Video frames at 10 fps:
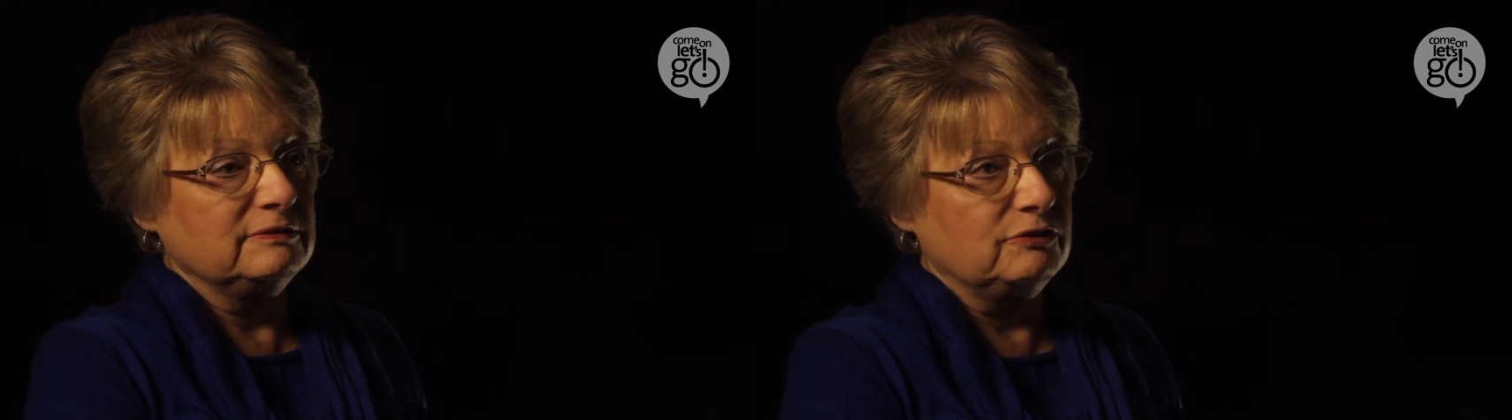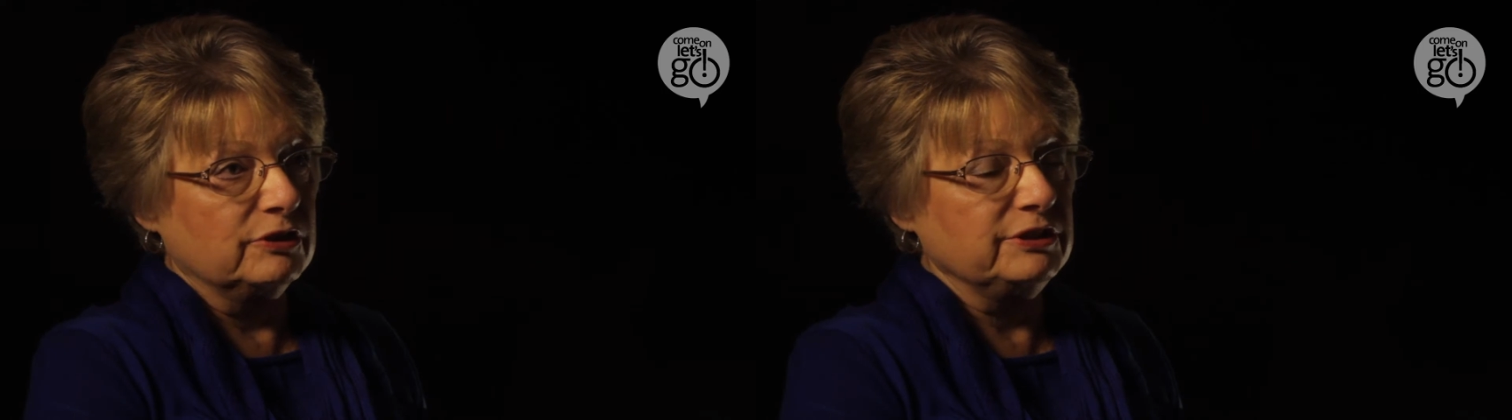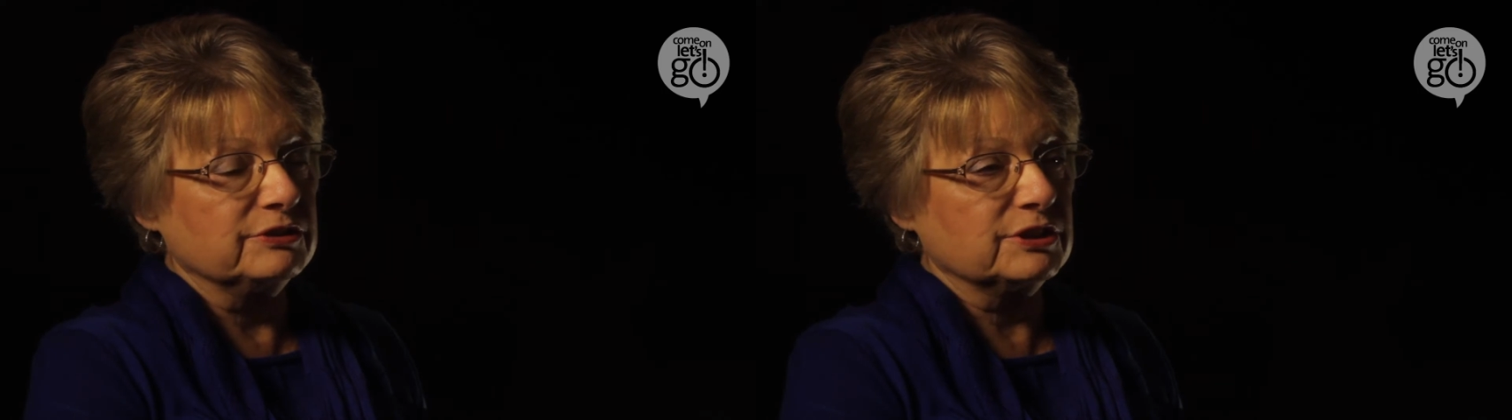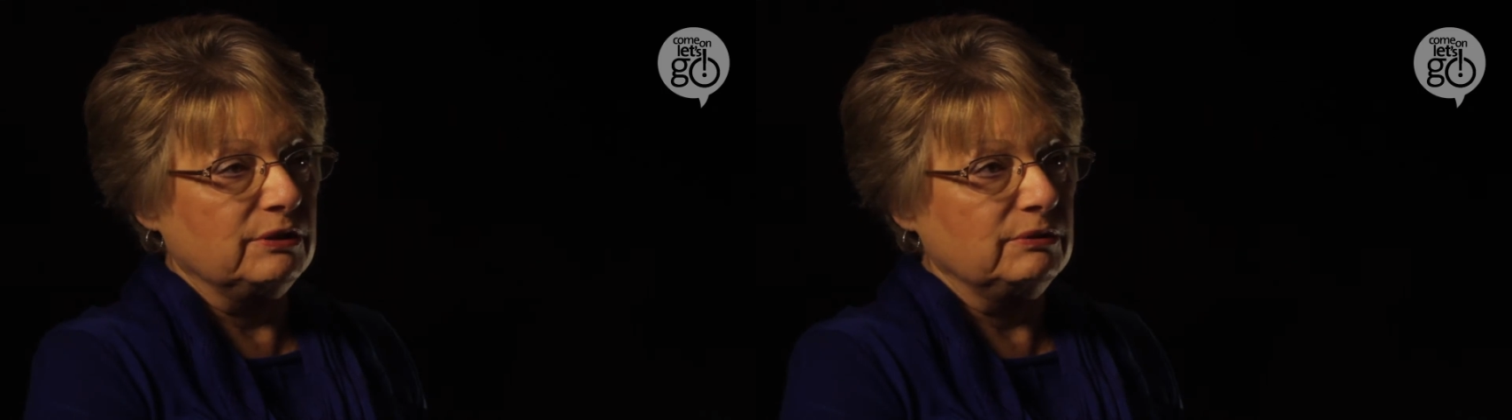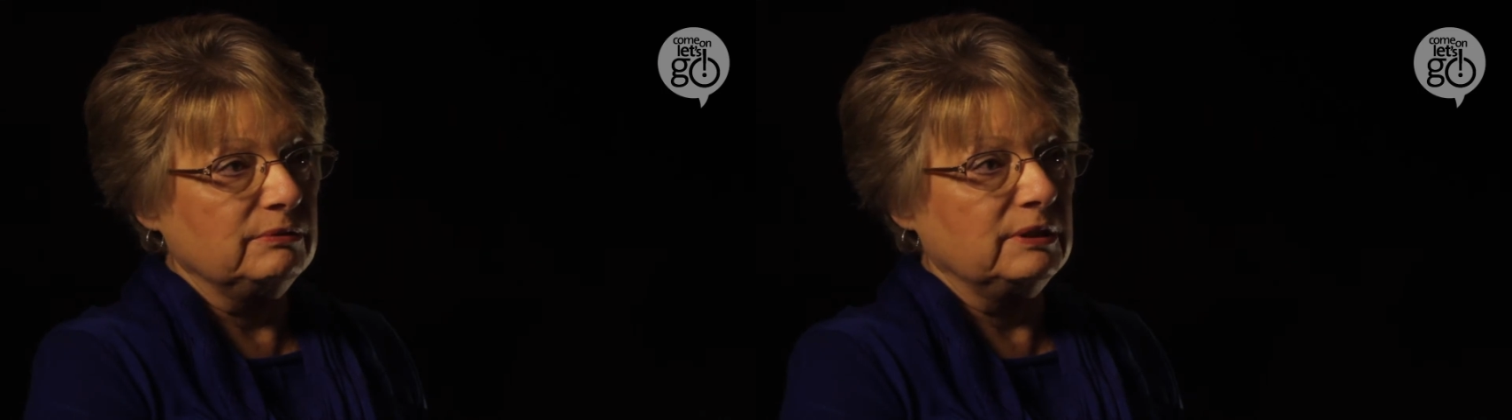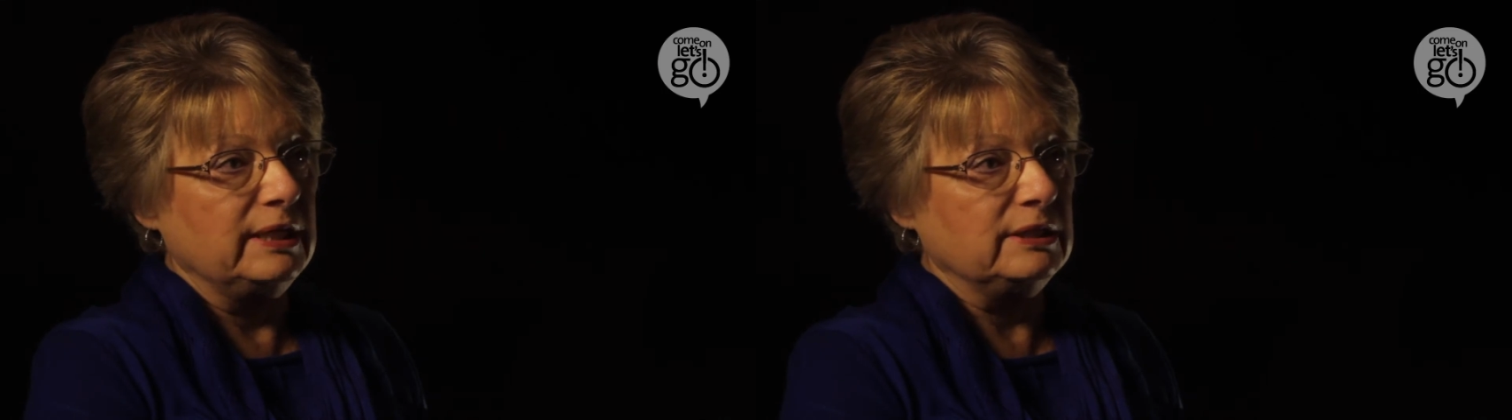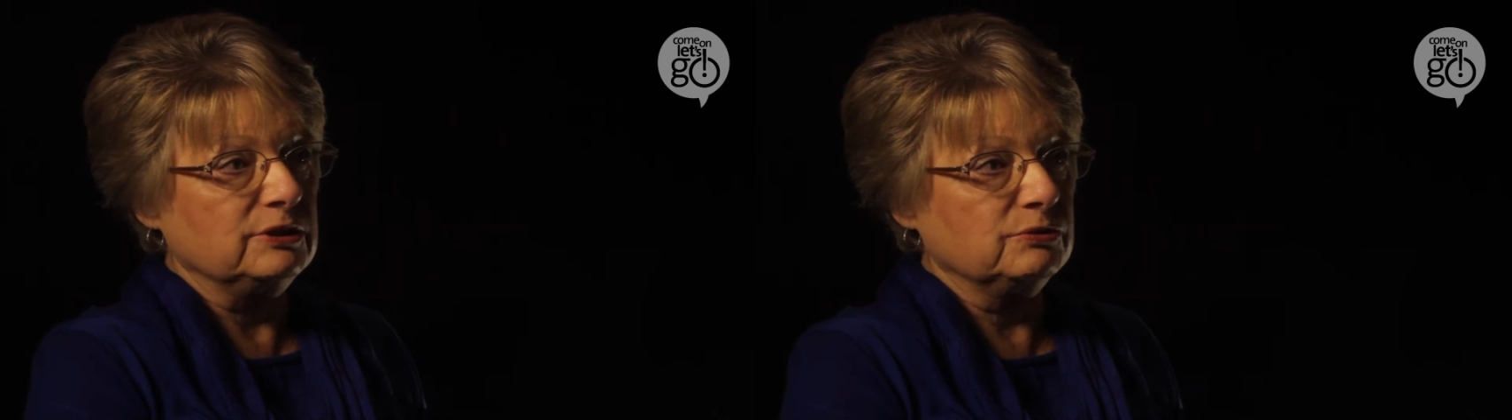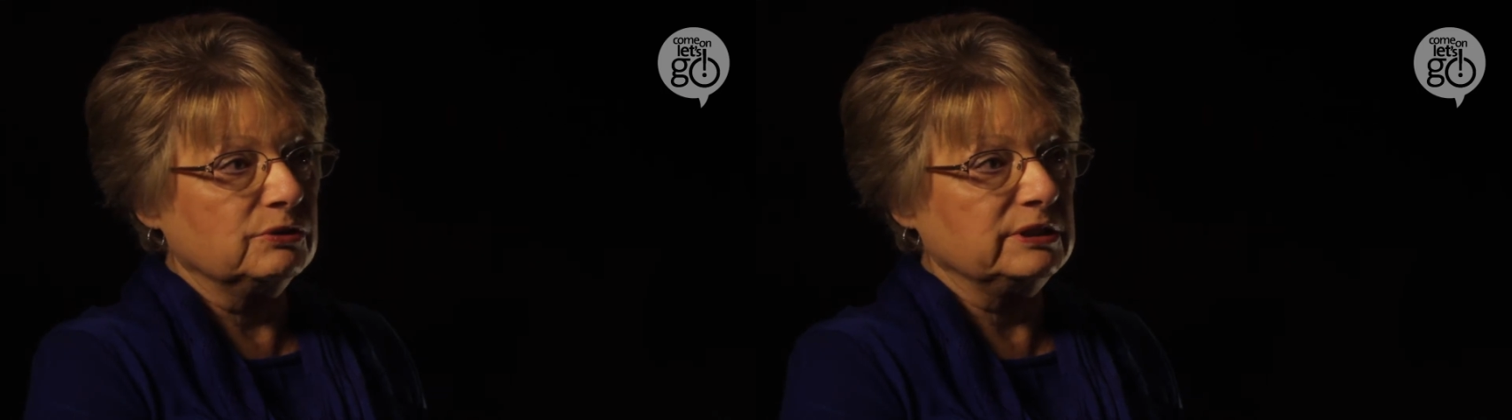four years ago,
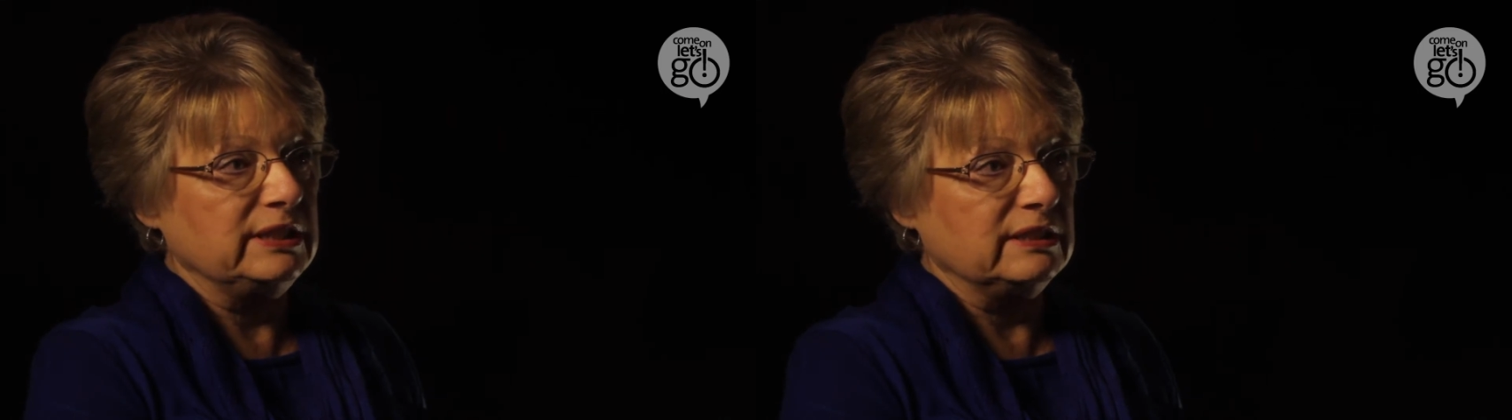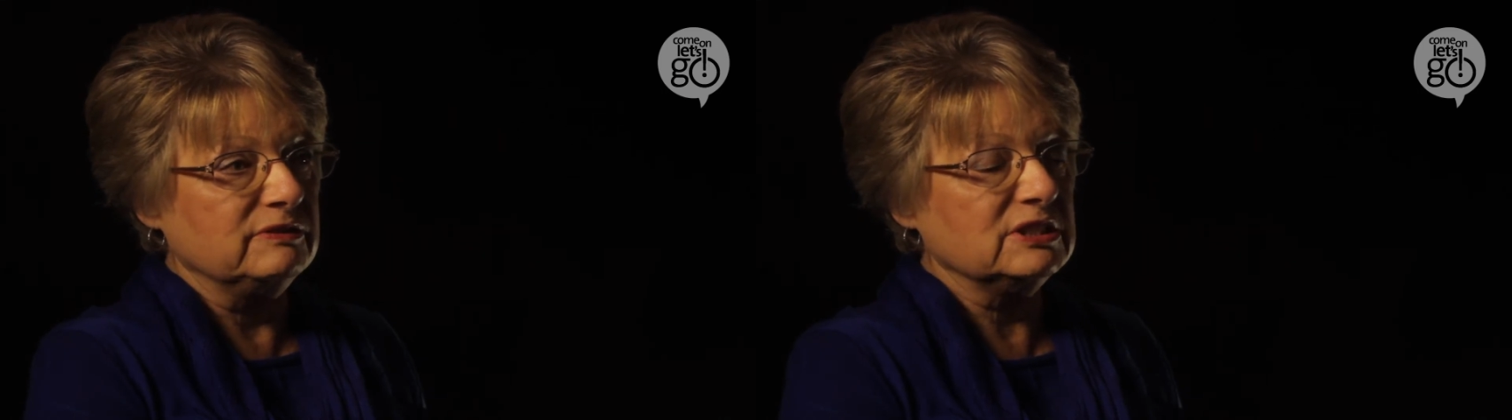and toward the end of